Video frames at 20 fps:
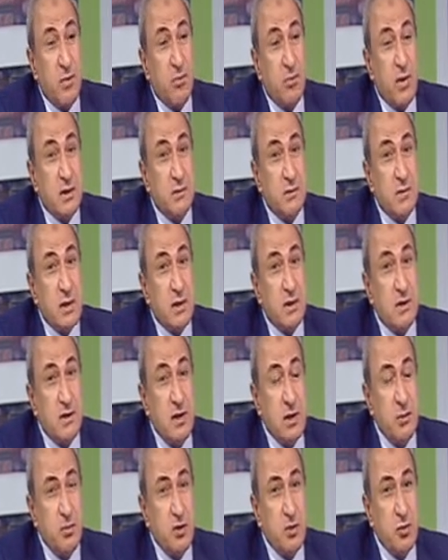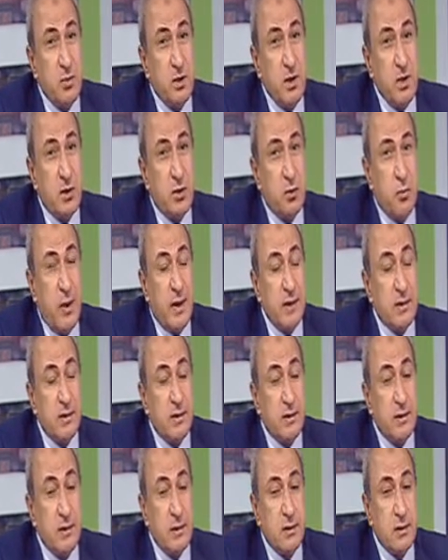But it seems to be
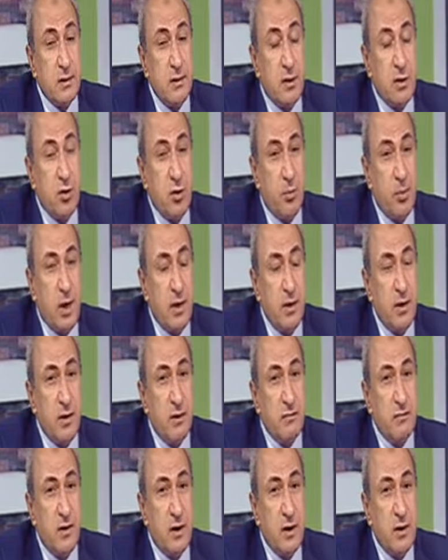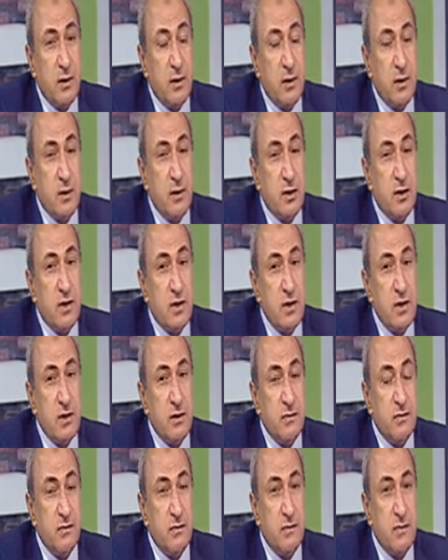quite occupying a very
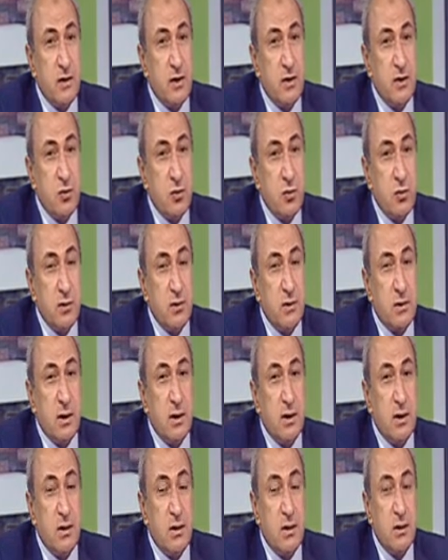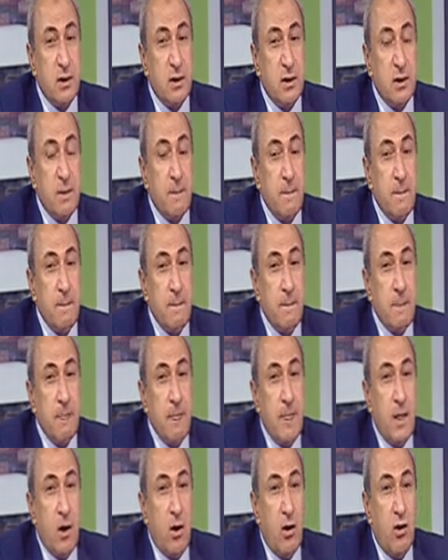distinctive sort and
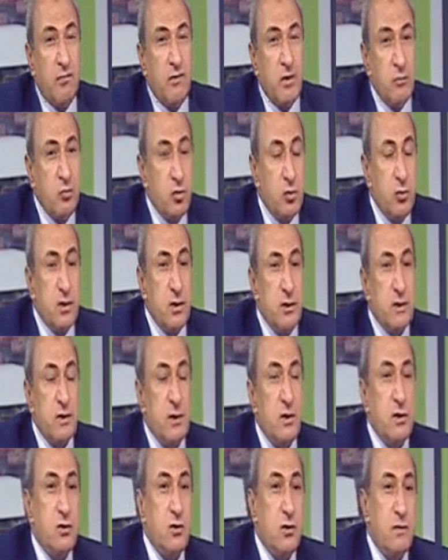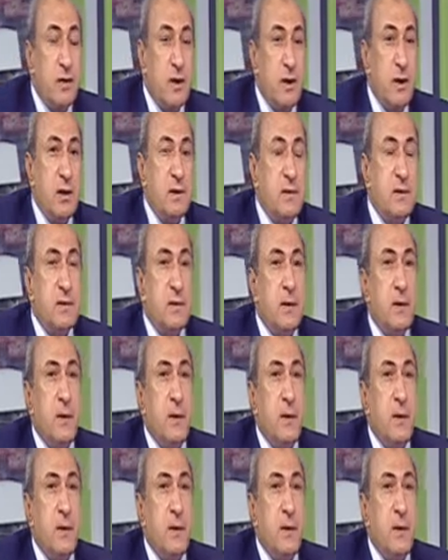of importance, insofar as